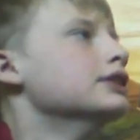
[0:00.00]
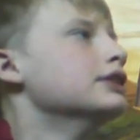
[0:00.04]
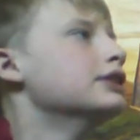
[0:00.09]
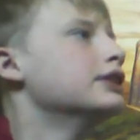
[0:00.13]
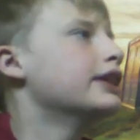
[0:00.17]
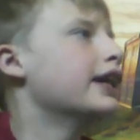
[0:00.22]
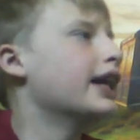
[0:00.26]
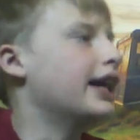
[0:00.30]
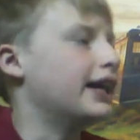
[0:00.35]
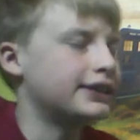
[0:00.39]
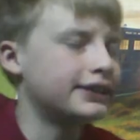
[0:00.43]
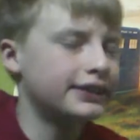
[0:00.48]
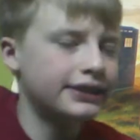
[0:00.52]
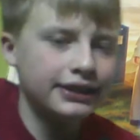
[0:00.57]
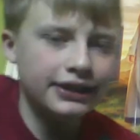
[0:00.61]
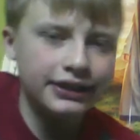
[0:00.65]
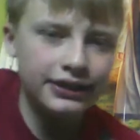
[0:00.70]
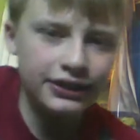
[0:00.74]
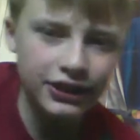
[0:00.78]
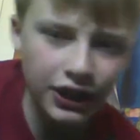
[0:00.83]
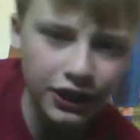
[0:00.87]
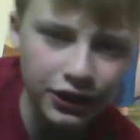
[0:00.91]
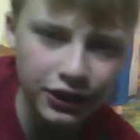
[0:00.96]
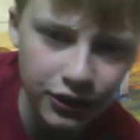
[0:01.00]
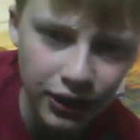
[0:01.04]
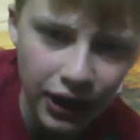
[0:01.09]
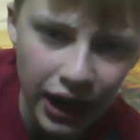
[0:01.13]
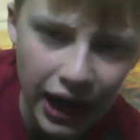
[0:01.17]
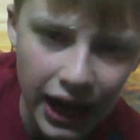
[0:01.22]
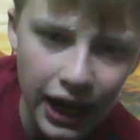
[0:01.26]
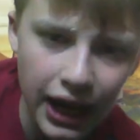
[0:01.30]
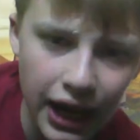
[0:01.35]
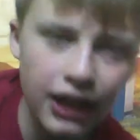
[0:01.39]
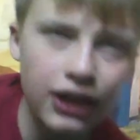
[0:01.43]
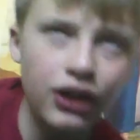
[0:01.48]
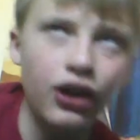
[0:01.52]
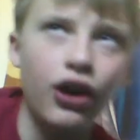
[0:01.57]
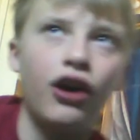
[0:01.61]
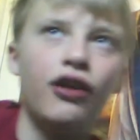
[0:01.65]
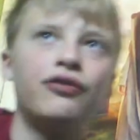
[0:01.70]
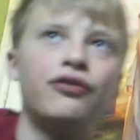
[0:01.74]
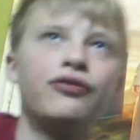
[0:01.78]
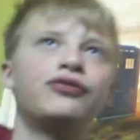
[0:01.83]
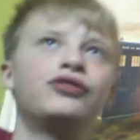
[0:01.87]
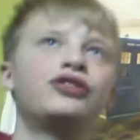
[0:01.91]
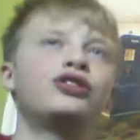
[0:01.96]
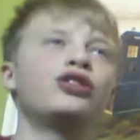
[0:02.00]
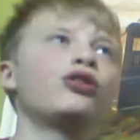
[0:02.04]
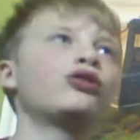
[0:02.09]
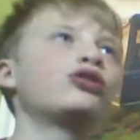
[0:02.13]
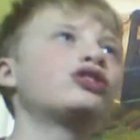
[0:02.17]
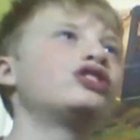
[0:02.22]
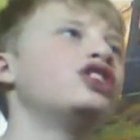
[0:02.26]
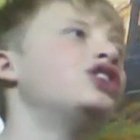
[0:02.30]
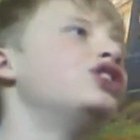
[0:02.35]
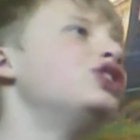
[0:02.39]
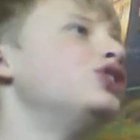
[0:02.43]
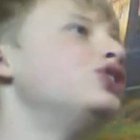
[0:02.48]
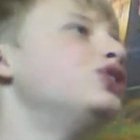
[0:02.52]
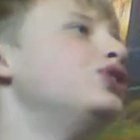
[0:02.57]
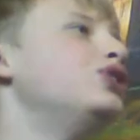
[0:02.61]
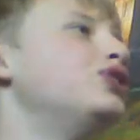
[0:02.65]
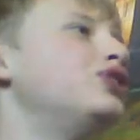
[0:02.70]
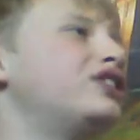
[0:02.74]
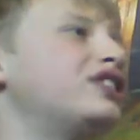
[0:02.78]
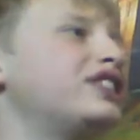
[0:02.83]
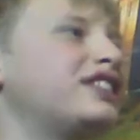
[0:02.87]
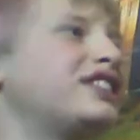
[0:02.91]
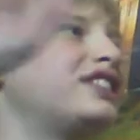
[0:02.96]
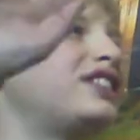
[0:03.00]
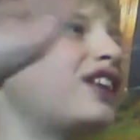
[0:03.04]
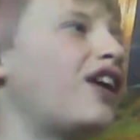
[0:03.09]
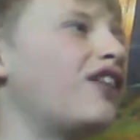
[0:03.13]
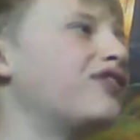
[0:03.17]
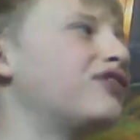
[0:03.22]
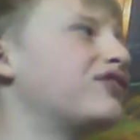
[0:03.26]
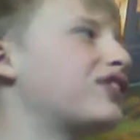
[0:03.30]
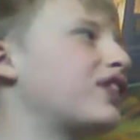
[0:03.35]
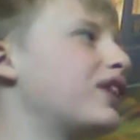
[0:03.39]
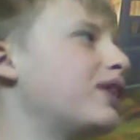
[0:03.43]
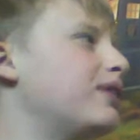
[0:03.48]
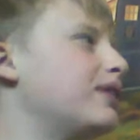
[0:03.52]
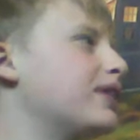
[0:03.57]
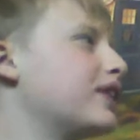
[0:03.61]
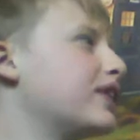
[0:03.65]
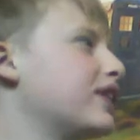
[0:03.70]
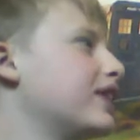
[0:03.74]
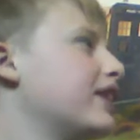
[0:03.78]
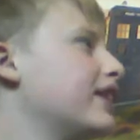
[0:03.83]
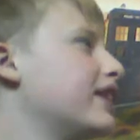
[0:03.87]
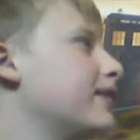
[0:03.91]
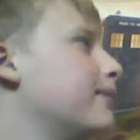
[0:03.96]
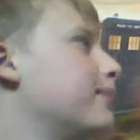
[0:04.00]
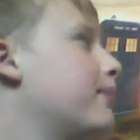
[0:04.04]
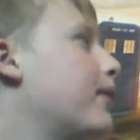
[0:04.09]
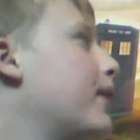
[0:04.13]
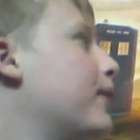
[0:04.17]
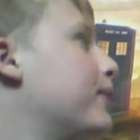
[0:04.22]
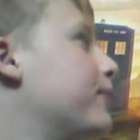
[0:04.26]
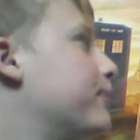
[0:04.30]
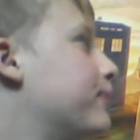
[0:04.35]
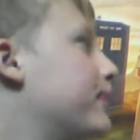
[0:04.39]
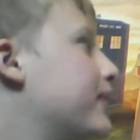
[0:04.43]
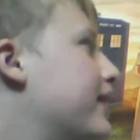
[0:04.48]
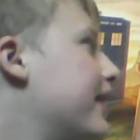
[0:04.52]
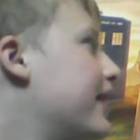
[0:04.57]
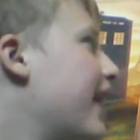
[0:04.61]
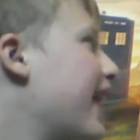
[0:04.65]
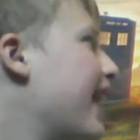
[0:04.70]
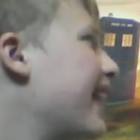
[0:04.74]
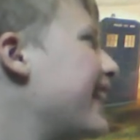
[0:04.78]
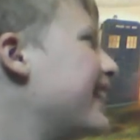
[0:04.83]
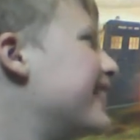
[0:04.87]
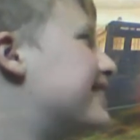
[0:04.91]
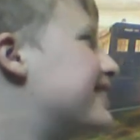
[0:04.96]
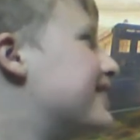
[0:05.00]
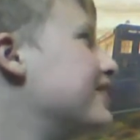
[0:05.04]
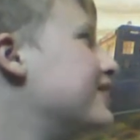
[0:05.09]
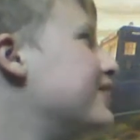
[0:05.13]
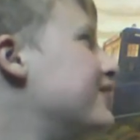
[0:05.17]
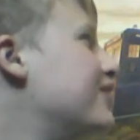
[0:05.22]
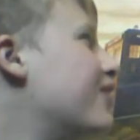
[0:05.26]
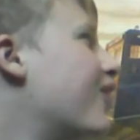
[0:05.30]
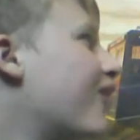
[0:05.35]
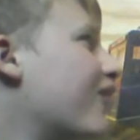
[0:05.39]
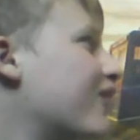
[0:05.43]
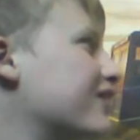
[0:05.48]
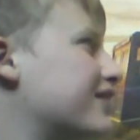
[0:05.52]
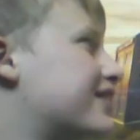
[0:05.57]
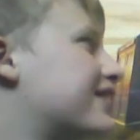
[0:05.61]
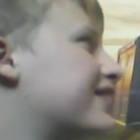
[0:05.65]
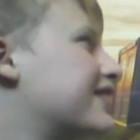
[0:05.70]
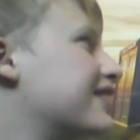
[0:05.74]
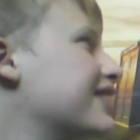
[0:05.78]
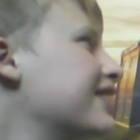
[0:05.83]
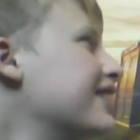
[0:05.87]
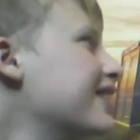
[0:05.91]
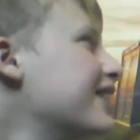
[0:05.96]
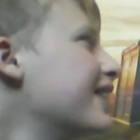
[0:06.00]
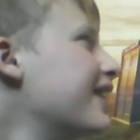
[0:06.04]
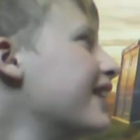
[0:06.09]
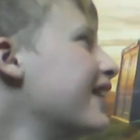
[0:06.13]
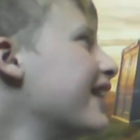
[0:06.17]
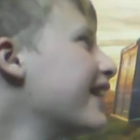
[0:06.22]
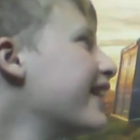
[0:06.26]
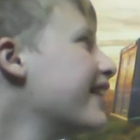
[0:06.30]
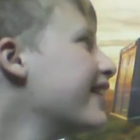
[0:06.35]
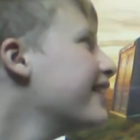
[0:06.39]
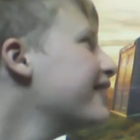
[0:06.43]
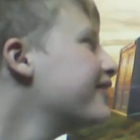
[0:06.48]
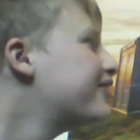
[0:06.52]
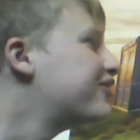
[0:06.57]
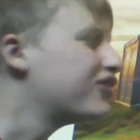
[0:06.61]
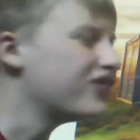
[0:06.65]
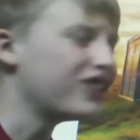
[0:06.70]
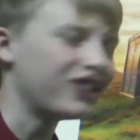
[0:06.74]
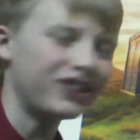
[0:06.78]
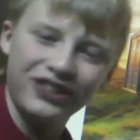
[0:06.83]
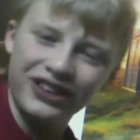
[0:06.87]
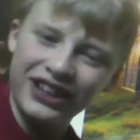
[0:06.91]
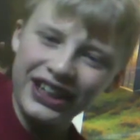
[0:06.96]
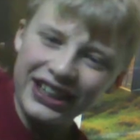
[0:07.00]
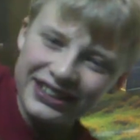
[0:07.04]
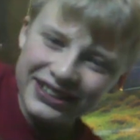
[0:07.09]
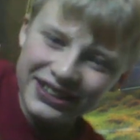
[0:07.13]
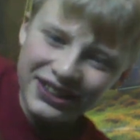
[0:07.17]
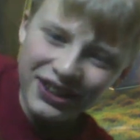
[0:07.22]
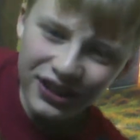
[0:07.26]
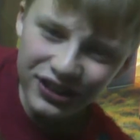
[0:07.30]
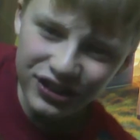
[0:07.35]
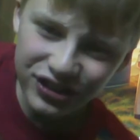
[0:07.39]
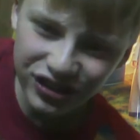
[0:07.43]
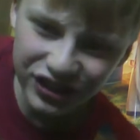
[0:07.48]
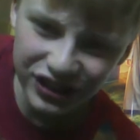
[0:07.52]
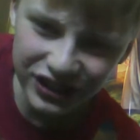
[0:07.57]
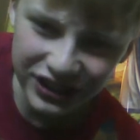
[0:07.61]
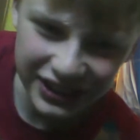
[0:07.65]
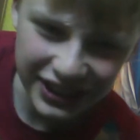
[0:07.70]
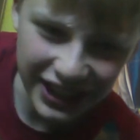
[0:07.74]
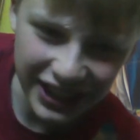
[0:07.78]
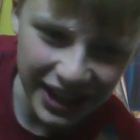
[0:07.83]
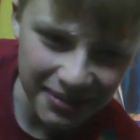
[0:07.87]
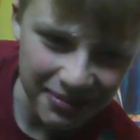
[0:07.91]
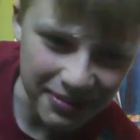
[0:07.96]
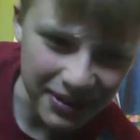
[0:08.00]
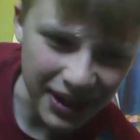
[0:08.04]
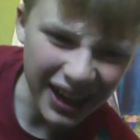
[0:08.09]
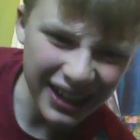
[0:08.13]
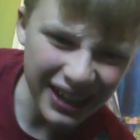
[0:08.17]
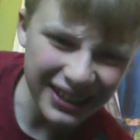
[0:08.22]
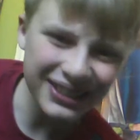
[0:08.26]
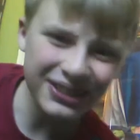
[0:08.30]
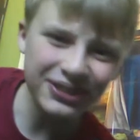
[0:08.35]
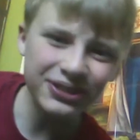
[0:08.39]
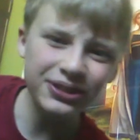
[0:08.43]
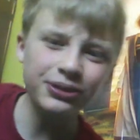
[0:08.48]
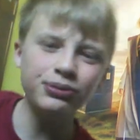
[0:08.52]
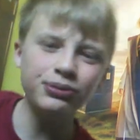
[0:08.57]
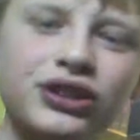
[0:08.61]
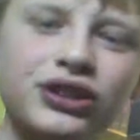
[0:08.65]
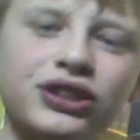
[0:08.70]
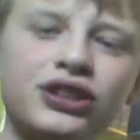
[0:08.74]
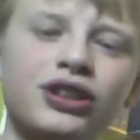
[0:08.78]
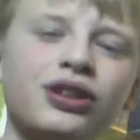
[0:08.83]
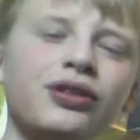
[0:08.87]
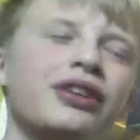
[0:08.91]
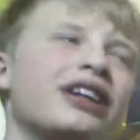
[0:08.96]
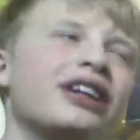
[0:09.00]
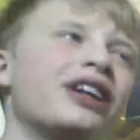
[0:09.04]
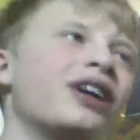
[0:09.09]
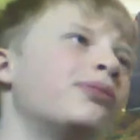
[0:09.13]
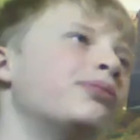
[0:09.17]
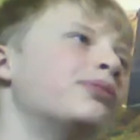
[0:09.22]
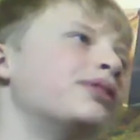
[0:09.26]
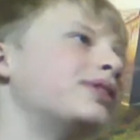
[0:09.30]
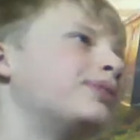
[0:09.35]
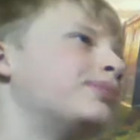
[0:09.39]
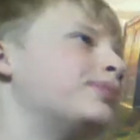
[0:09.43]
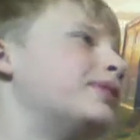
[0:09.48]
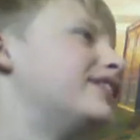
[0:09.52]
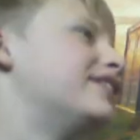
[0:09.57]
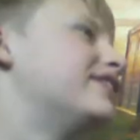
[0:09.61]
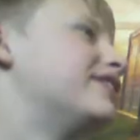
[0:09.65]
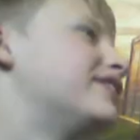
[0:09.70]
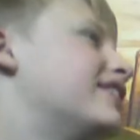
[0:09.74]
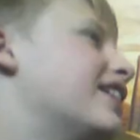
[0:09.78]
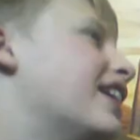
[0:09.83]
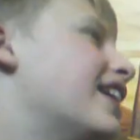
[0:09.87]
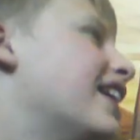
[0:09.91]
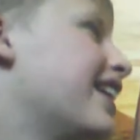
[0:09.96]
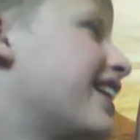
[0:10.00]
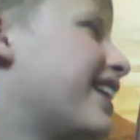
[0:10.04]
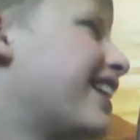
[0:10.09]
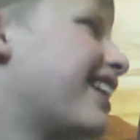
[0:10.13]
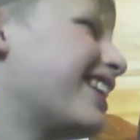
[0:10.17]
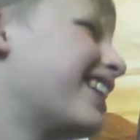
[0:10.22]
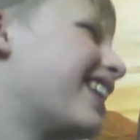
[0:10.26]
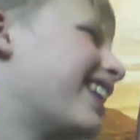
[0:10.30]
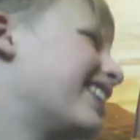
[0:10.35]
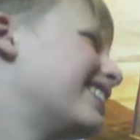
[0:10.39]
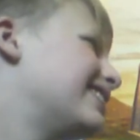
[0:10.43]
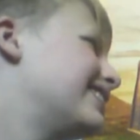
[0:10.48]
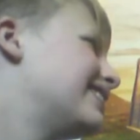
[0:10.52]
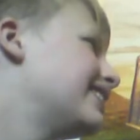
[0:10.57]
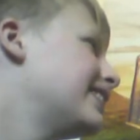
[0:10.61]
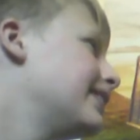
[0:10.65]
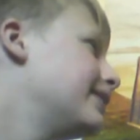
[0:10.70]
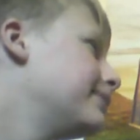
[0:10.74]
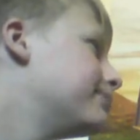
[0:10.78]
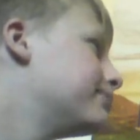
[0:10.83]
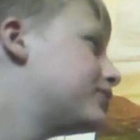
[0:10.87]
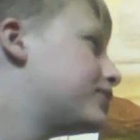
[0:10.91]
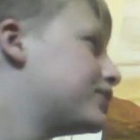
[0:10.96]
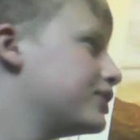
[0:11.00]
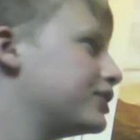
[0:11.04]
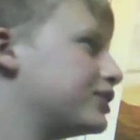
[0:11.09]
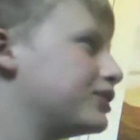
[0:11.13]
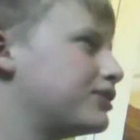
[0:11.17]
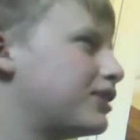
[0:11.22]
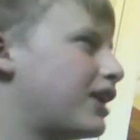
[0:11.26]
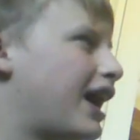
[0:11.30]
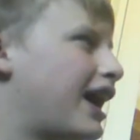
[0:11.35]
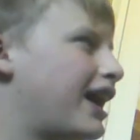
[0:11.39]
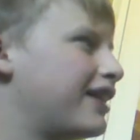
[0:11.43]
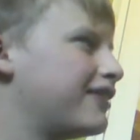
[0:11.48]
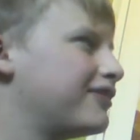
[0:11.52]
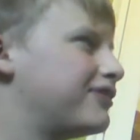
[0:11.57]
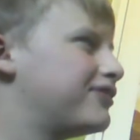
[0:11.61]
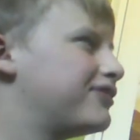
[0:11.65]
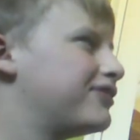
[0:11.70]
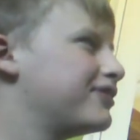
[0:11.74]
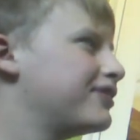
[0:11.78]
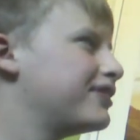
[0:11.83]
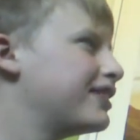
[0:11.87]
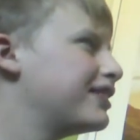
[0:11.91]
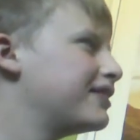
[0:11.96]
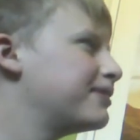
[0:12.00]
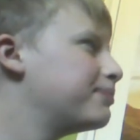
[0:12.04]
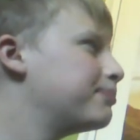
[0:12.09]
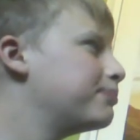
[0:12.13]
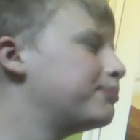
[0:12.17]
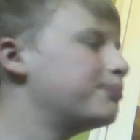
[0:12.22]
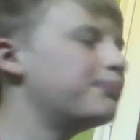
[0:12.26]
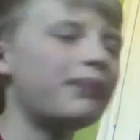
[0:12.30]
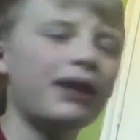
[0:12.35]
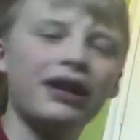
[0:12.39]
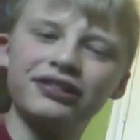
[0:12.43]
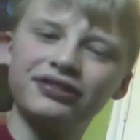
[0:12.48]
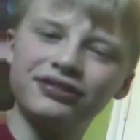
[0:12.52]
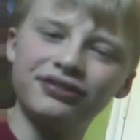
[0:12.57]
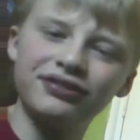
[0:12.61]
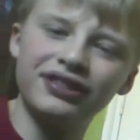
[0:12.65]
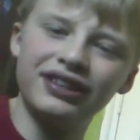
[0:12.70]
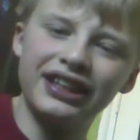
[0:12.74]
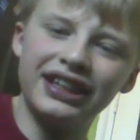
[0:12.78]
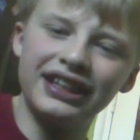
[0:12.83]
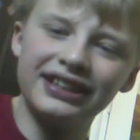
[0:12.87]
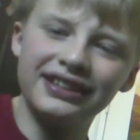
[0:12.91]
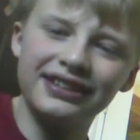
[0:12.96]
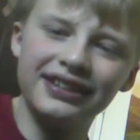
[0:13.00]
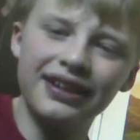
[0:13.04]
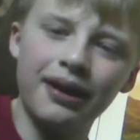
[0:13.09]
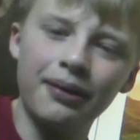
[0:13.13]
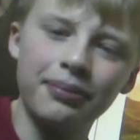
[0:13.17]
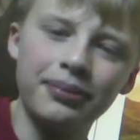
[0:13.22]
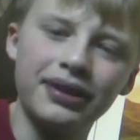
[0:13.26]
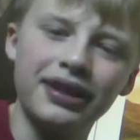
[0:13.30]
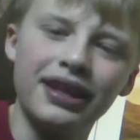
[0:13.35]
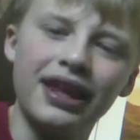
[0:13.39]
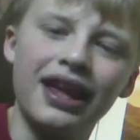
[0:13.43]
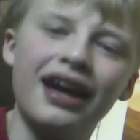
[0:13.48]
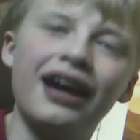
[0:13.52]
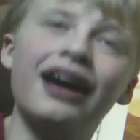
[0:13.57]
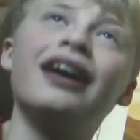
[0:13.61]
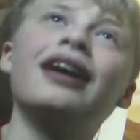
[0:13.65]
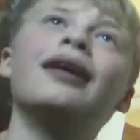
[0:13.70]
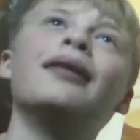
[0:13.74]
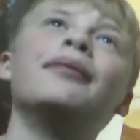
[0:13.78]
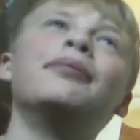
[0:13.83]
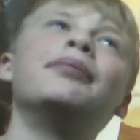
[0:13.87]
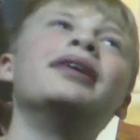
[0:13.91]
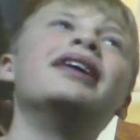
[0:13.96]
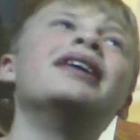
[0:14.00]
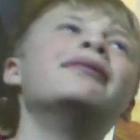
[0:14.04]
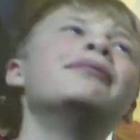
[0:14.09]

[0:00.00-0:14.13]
Yes, so a lot of Doctor Who stuff going on at the moment is not true. That's not a true statement. I don't know going on with me today. I seem to have muddled things up there a bit,